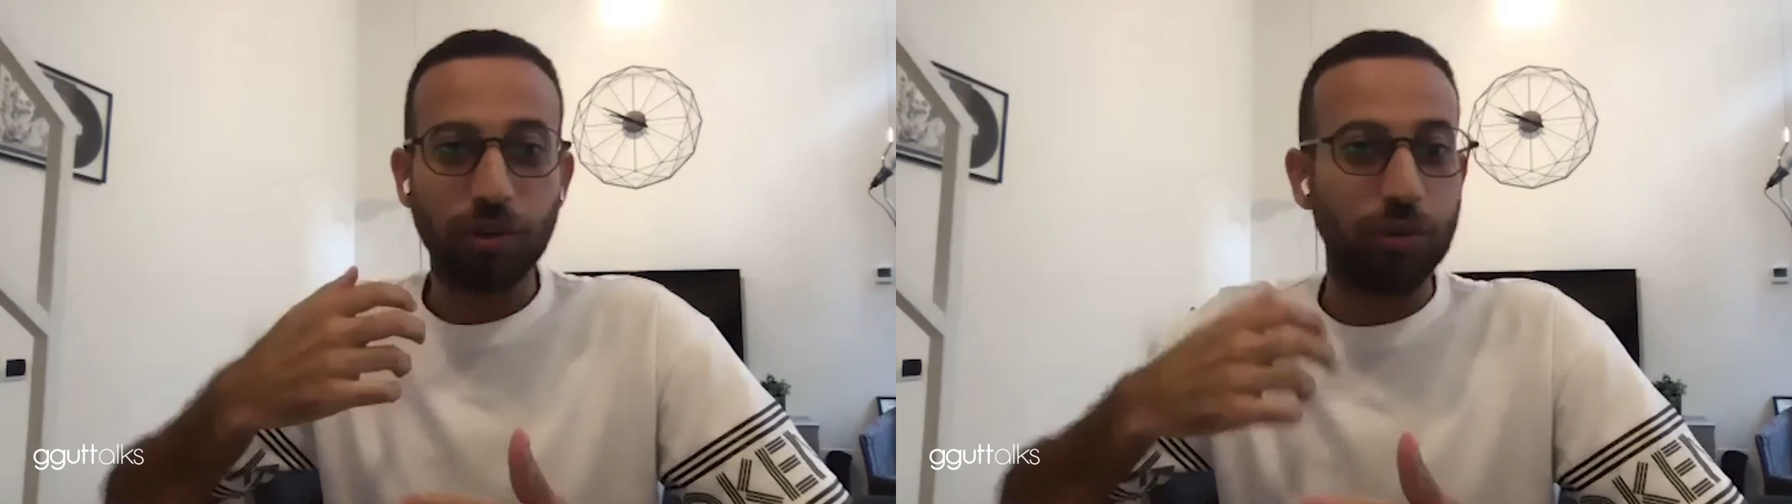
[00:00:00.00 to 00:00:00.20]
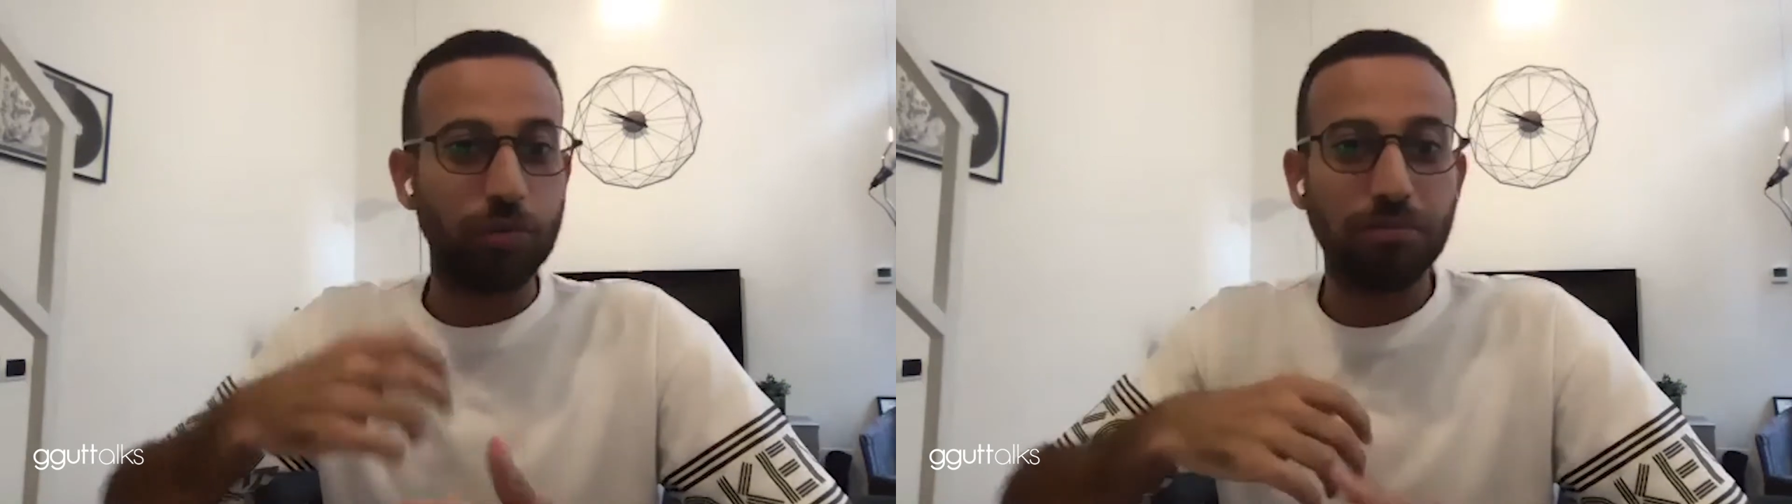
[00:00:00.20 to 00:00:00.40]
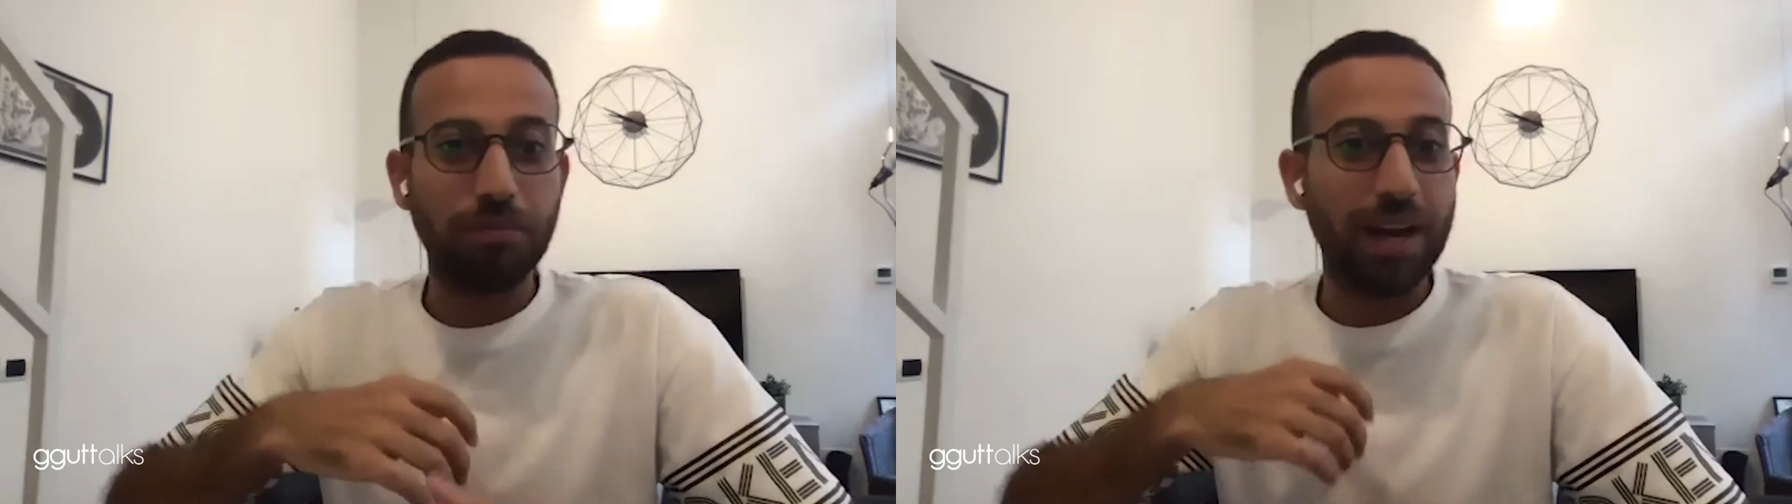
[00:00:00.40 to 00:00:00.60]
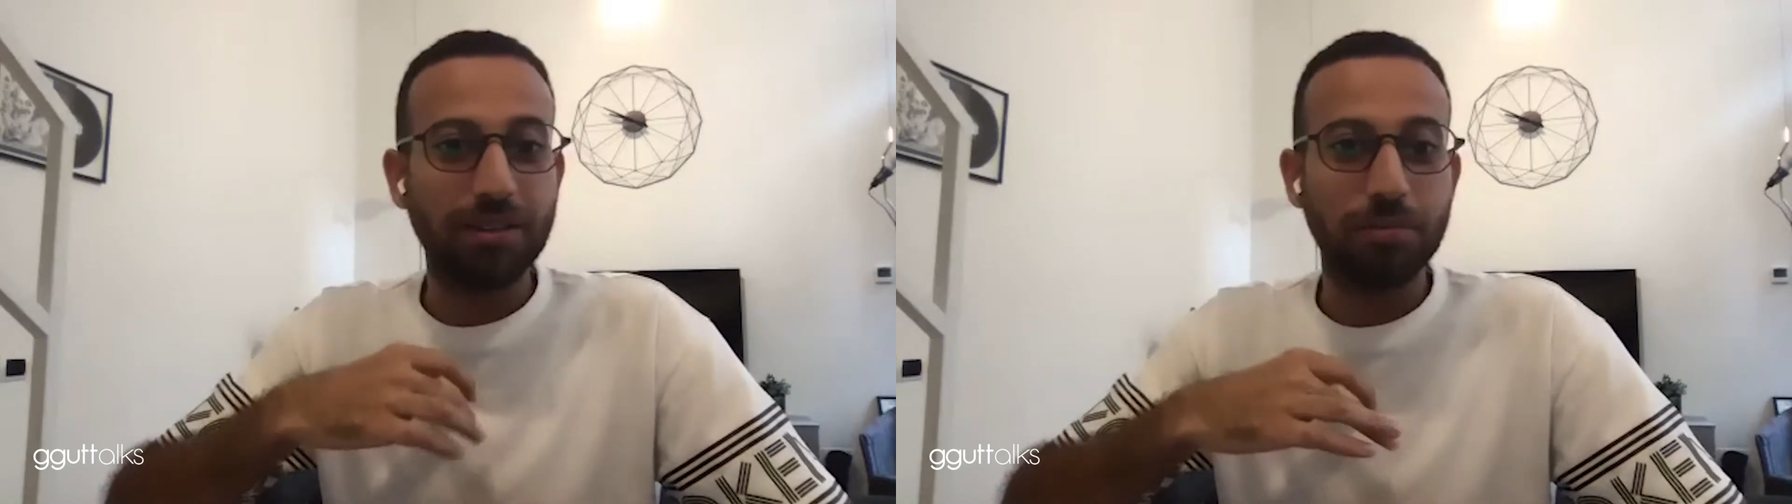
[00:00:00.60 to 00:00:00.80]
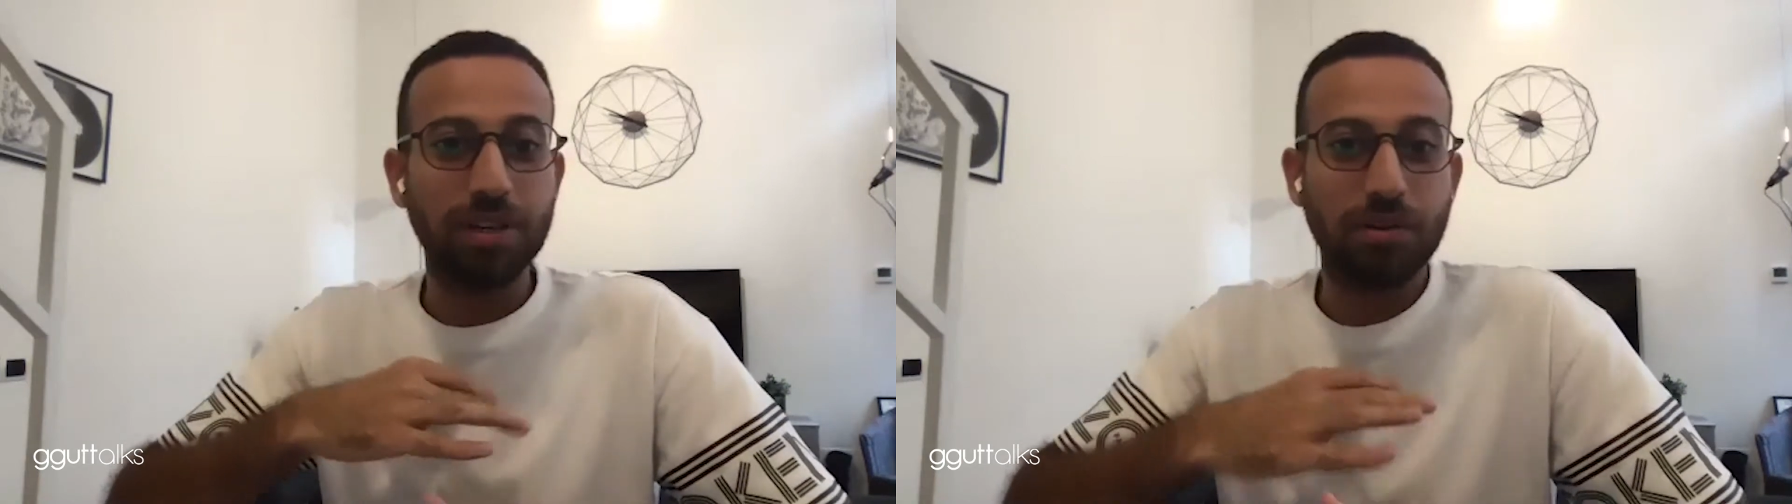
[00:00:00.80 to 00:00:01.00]
you might
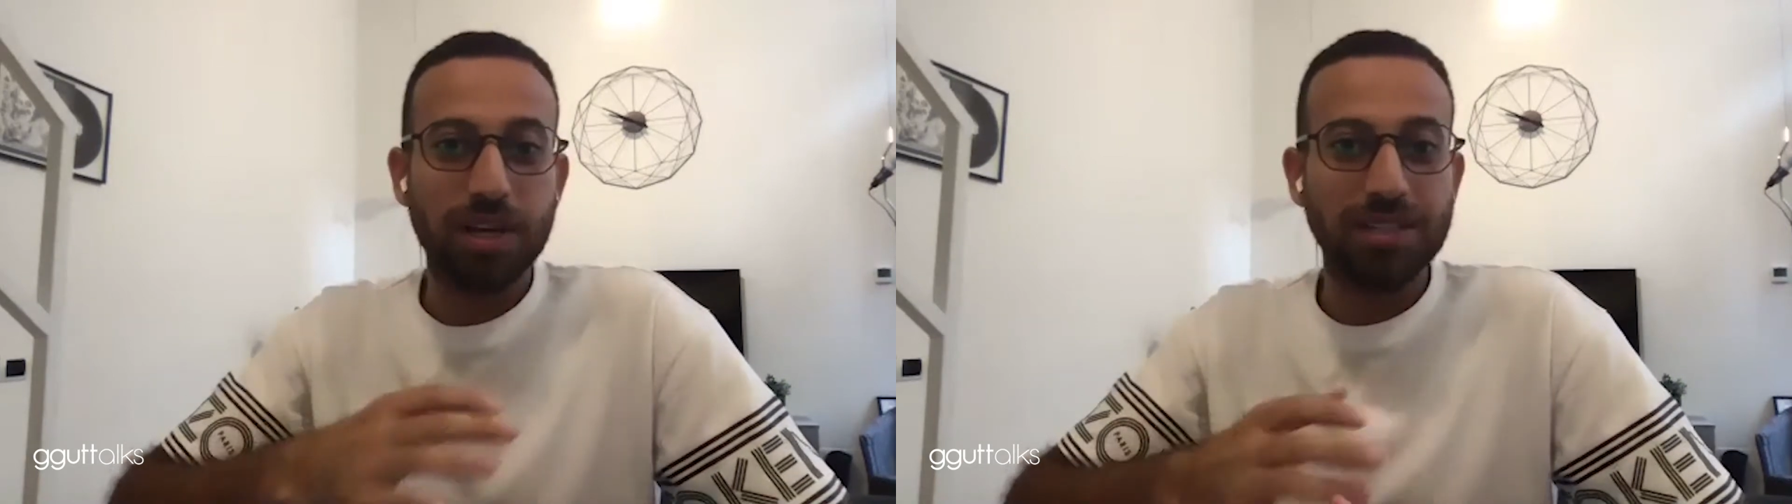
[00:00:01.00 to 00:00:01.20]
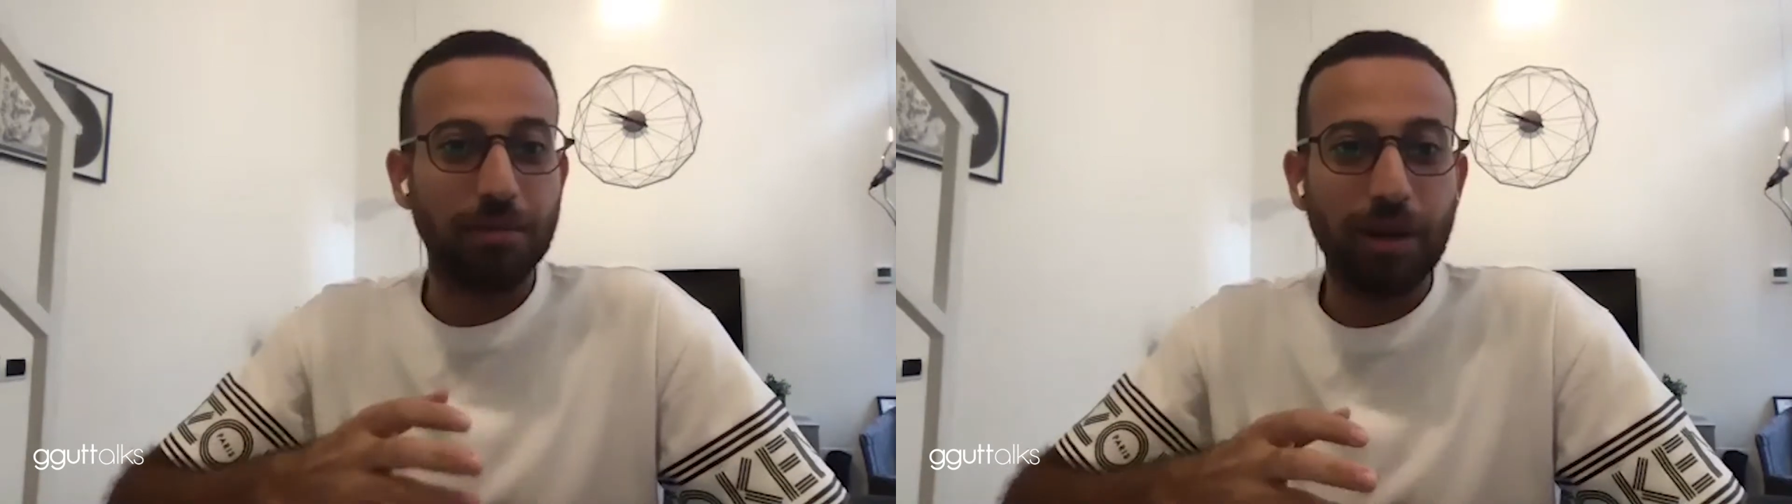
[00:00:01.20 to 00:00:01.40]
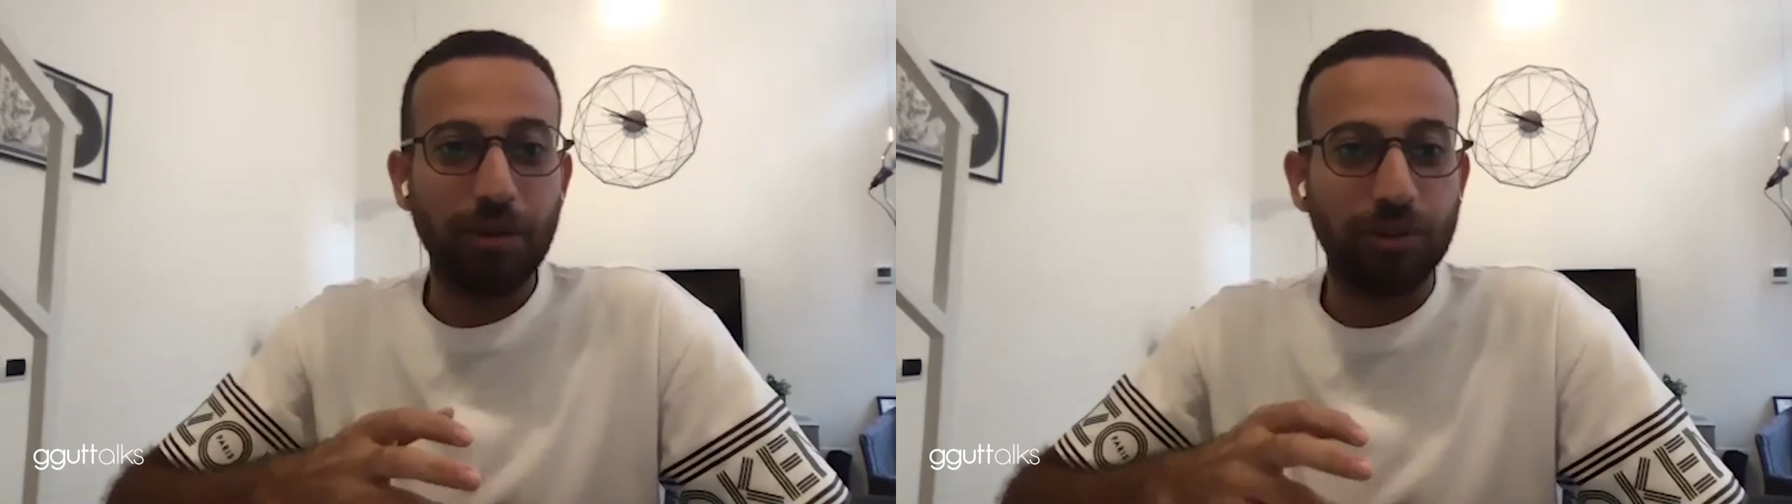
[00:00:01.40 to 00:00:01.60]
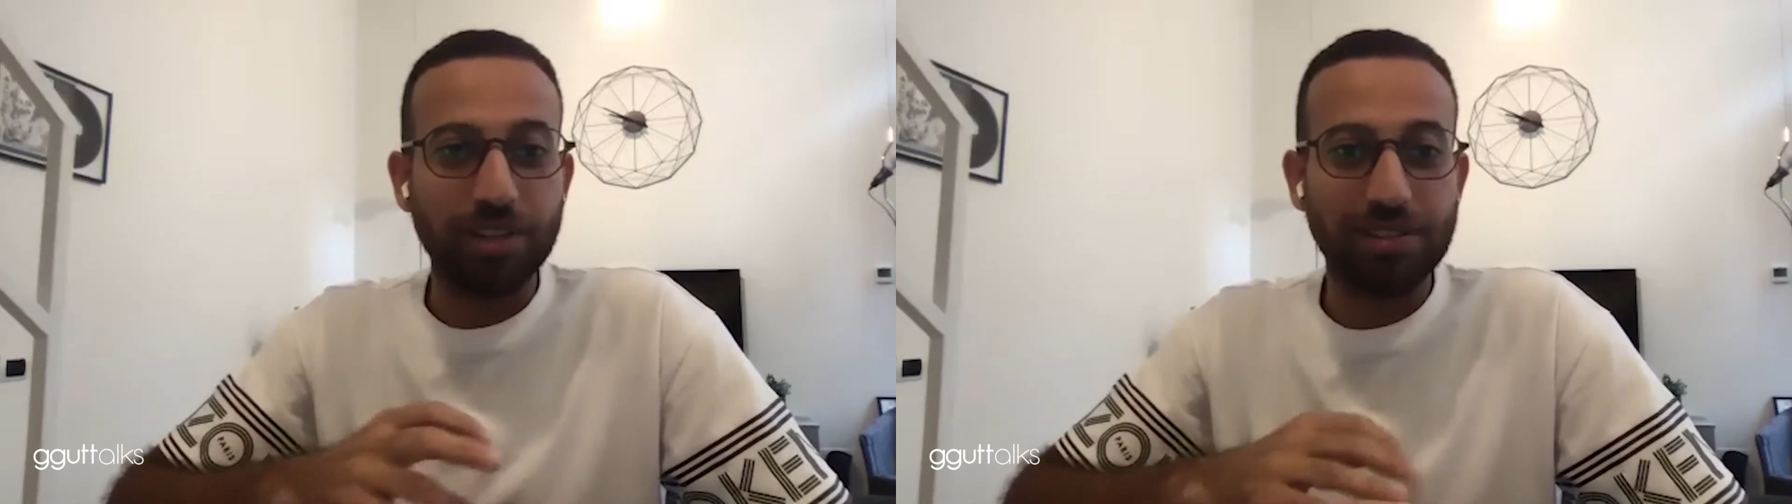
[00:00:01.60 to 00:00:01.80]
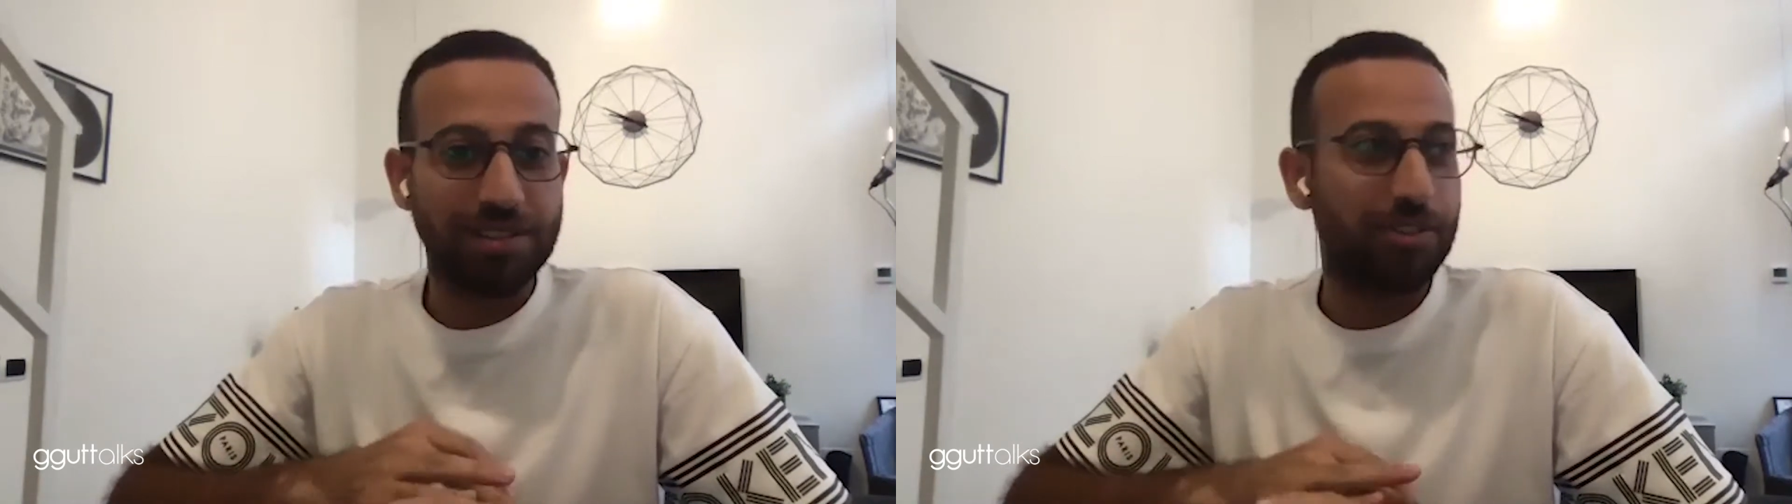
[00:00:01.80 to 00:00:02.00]
be crazy about
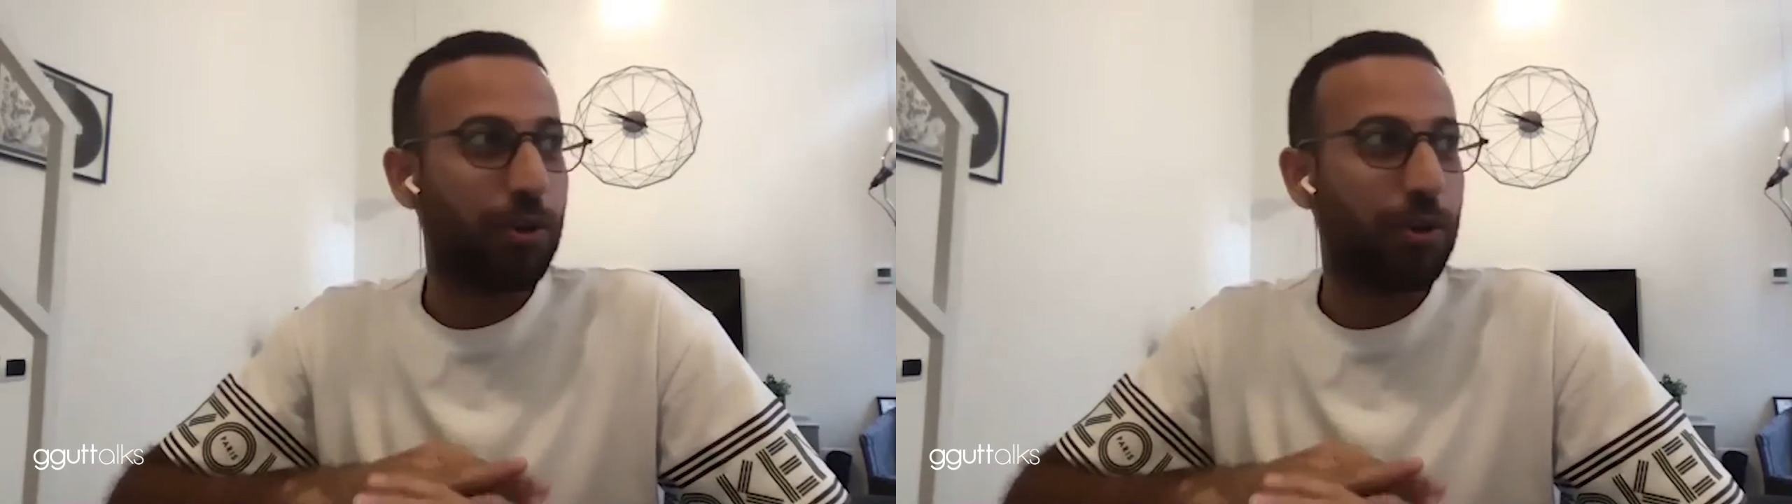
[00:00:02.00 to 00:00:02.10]
this,